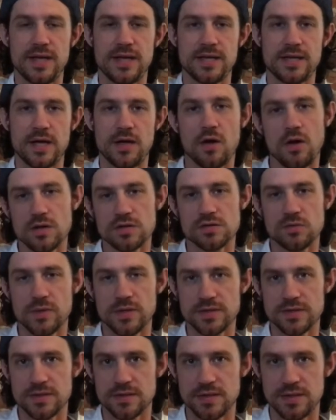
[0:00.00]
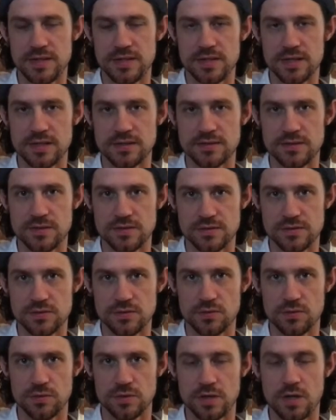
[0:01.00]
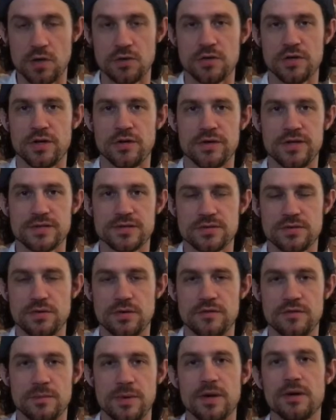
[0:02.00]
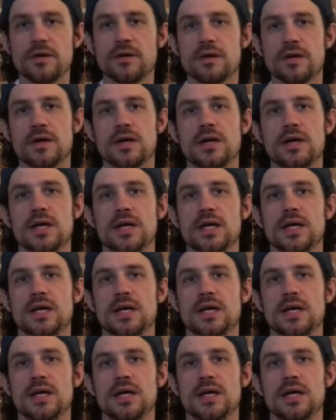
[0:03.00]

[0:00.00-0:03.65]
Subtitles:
And I also went to the school, the Culinary Institute of America.